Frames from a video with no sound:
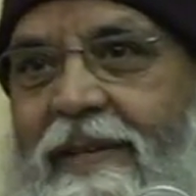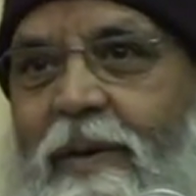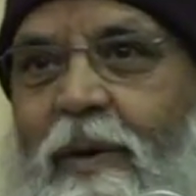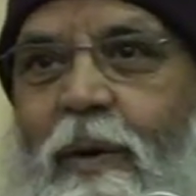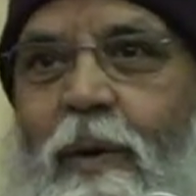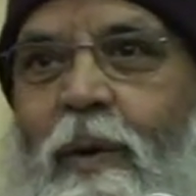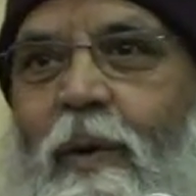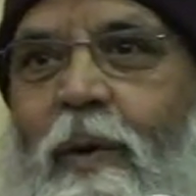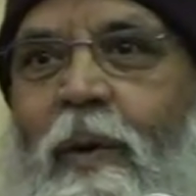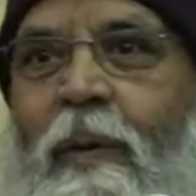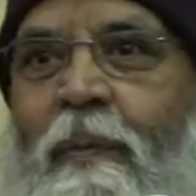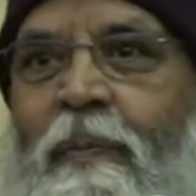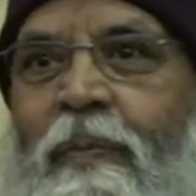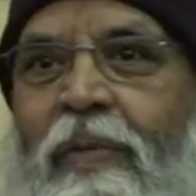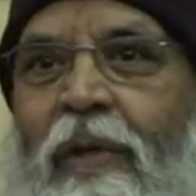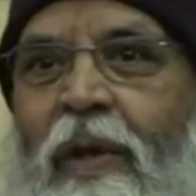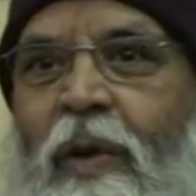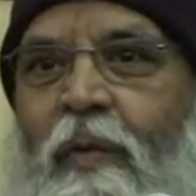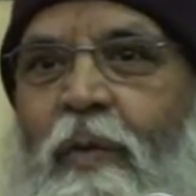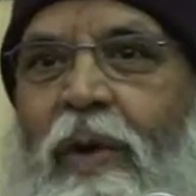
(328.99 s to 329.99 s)
So,
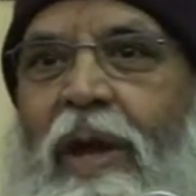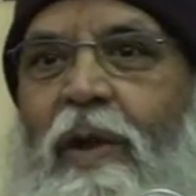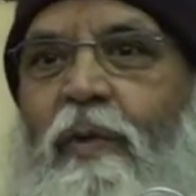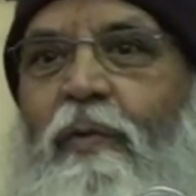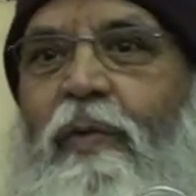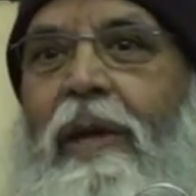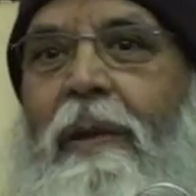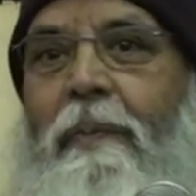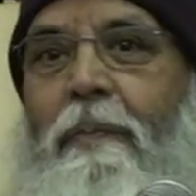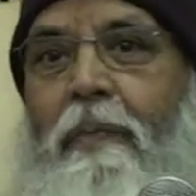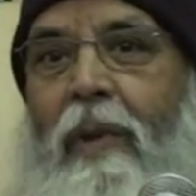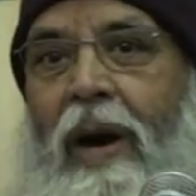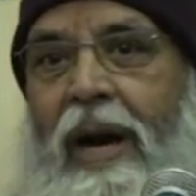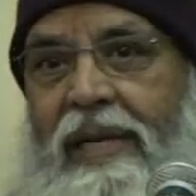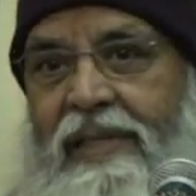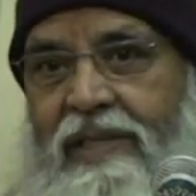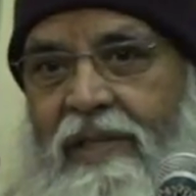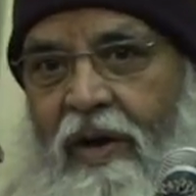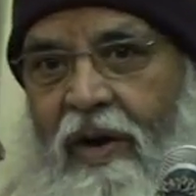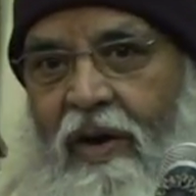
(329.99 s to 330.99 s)
when we
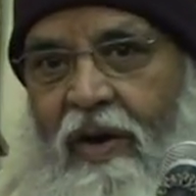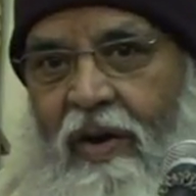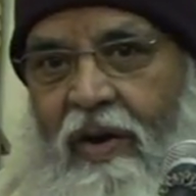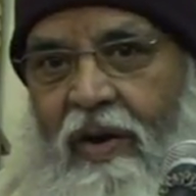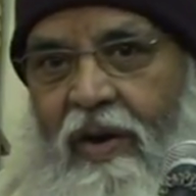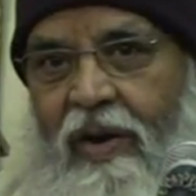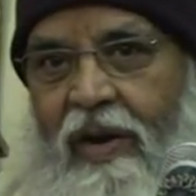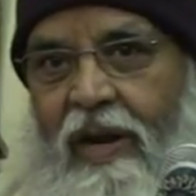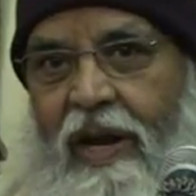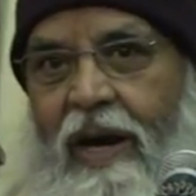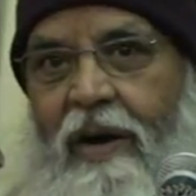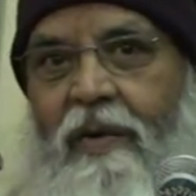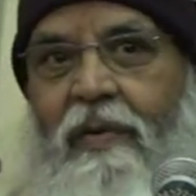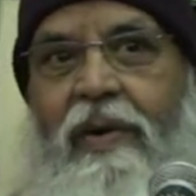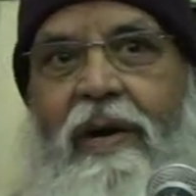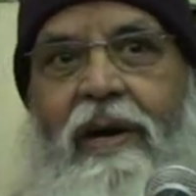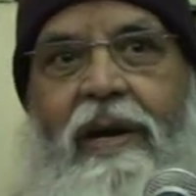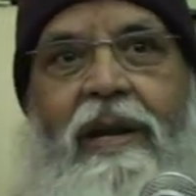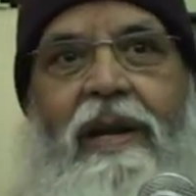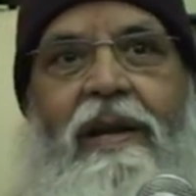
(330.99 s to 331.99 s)
pass on
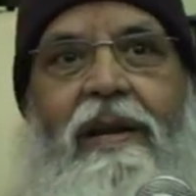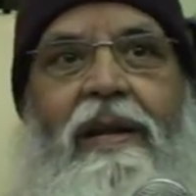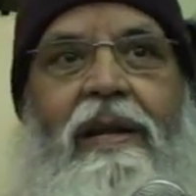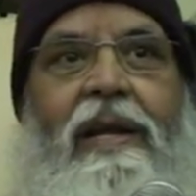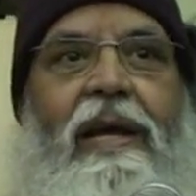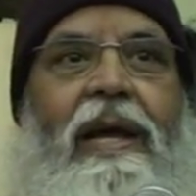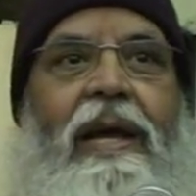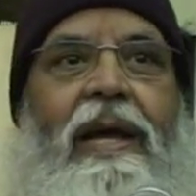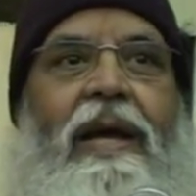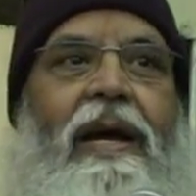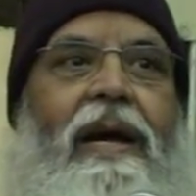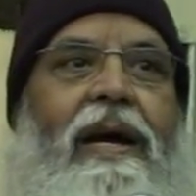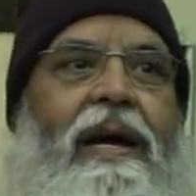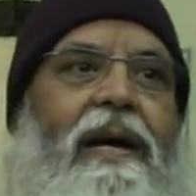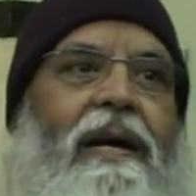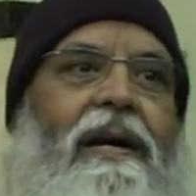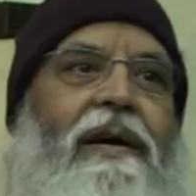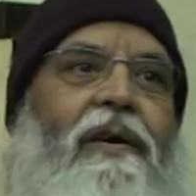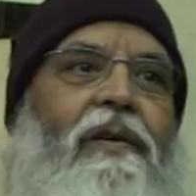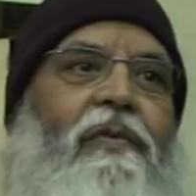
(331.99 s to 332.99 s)
our
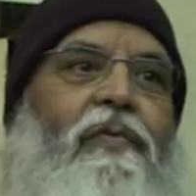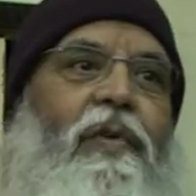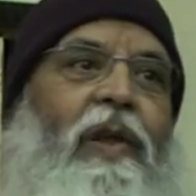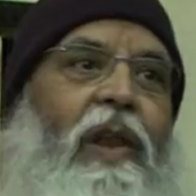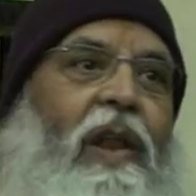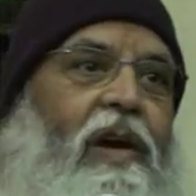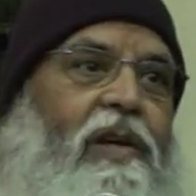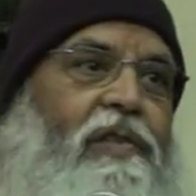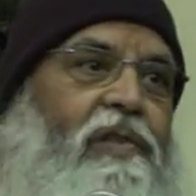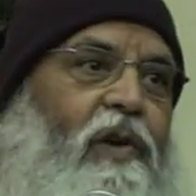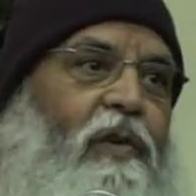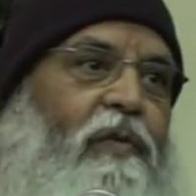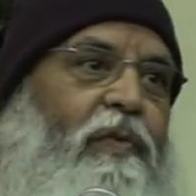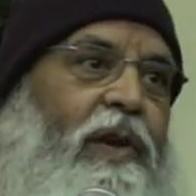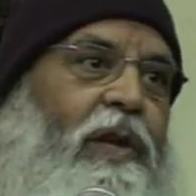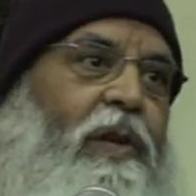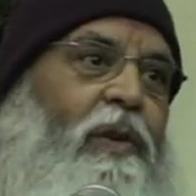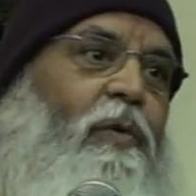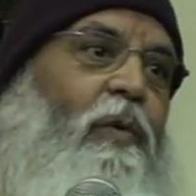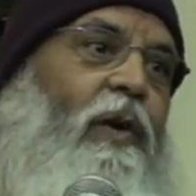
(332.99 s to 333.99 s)
uh,
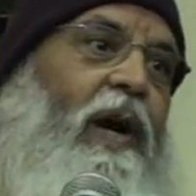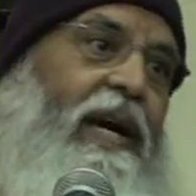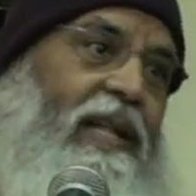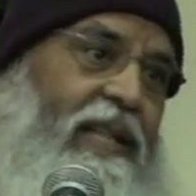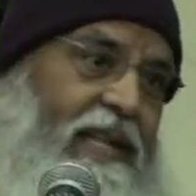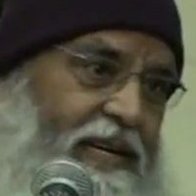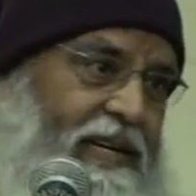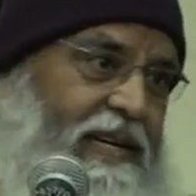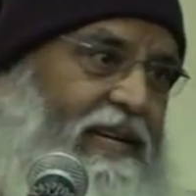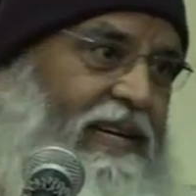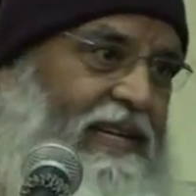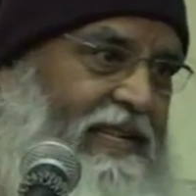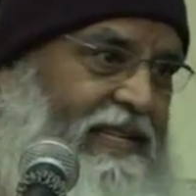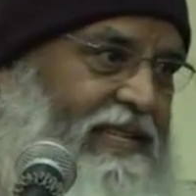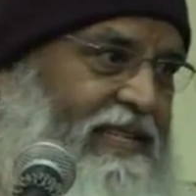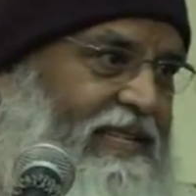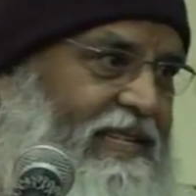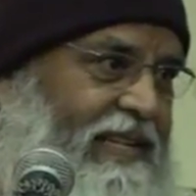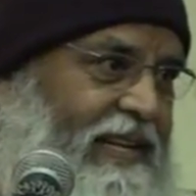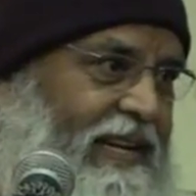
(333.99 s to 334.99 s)
philosophy to
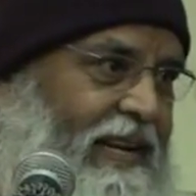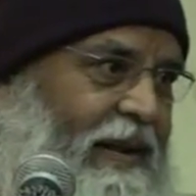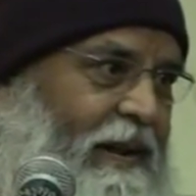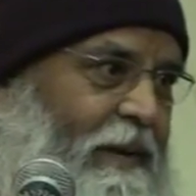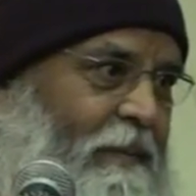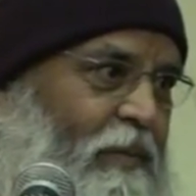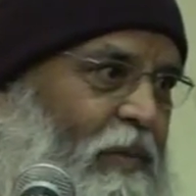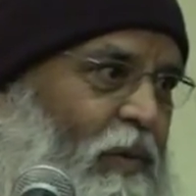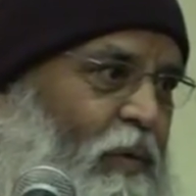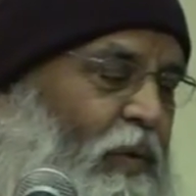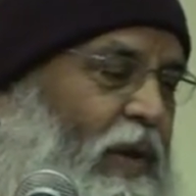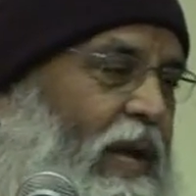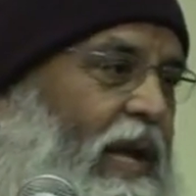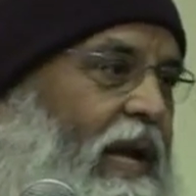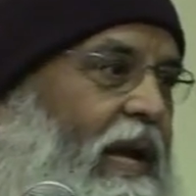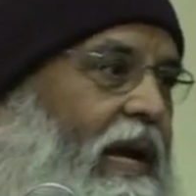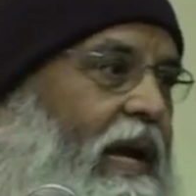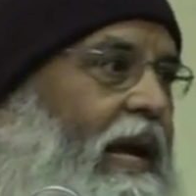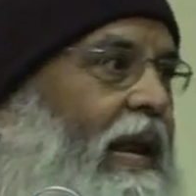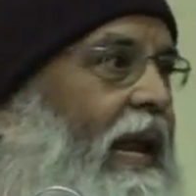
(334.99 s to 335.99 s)
others,
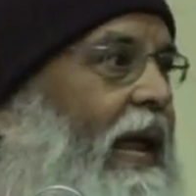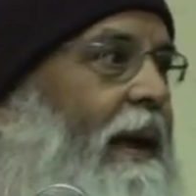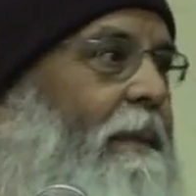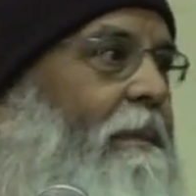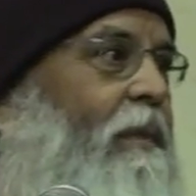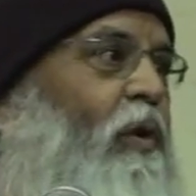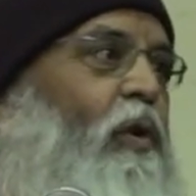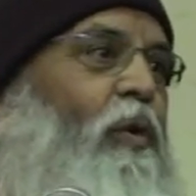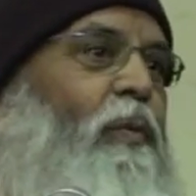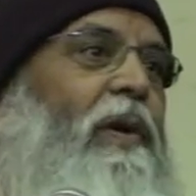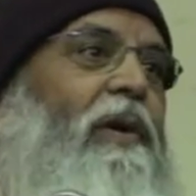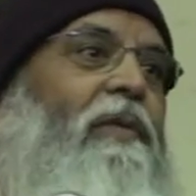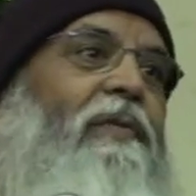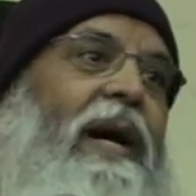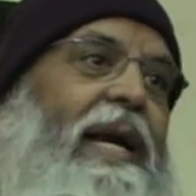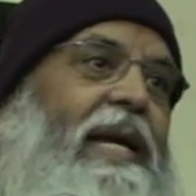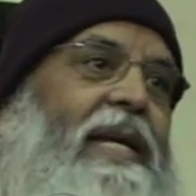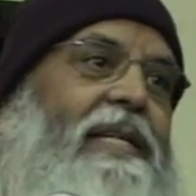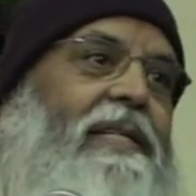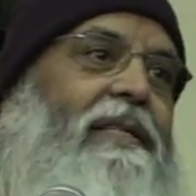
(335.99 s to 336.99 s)
we claim to be
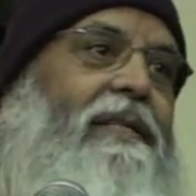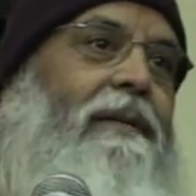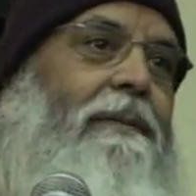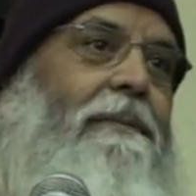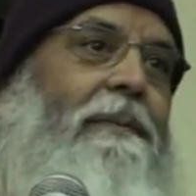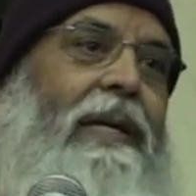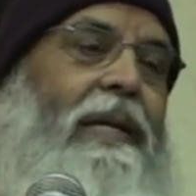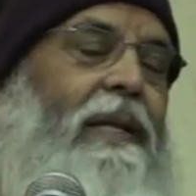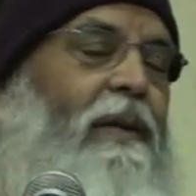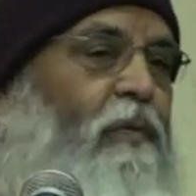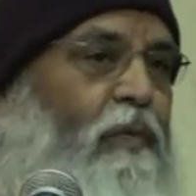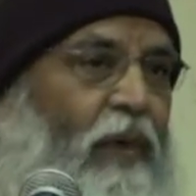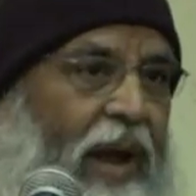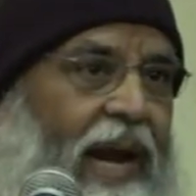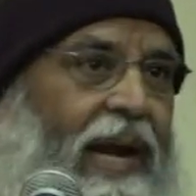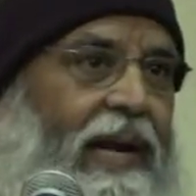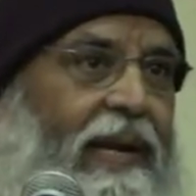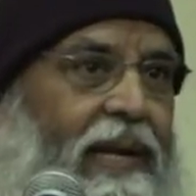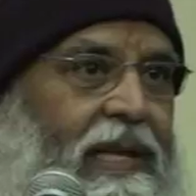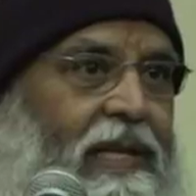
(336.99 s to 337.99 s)
wise, but the
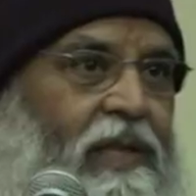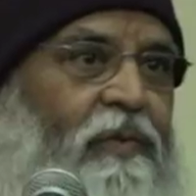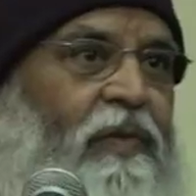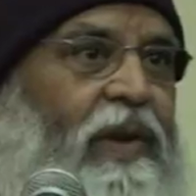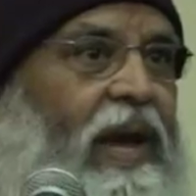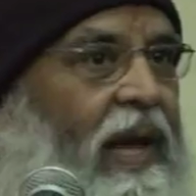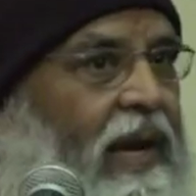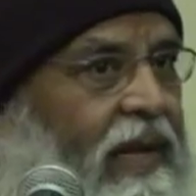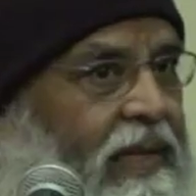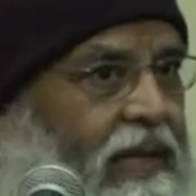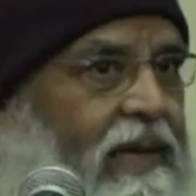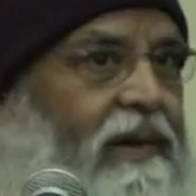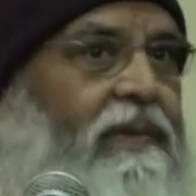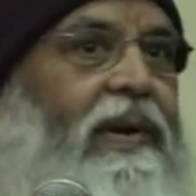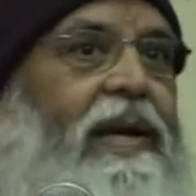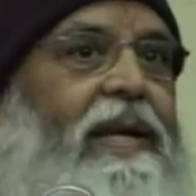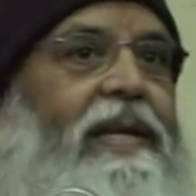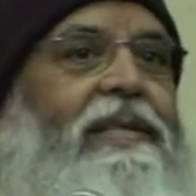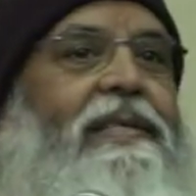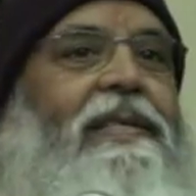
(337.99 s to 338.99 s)
fact is we are
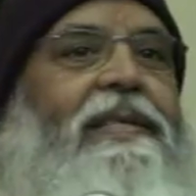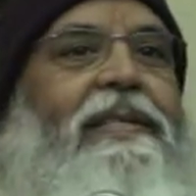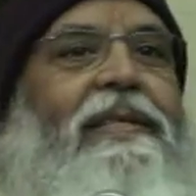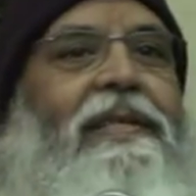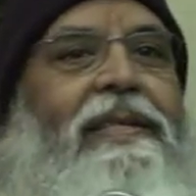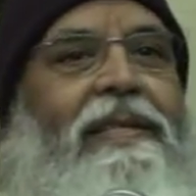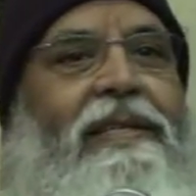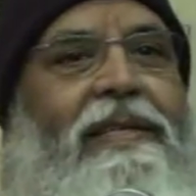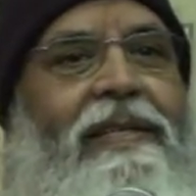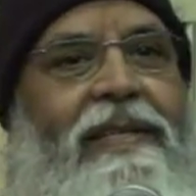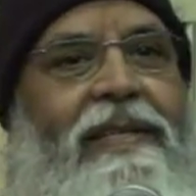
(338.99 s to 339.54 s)
otherwise.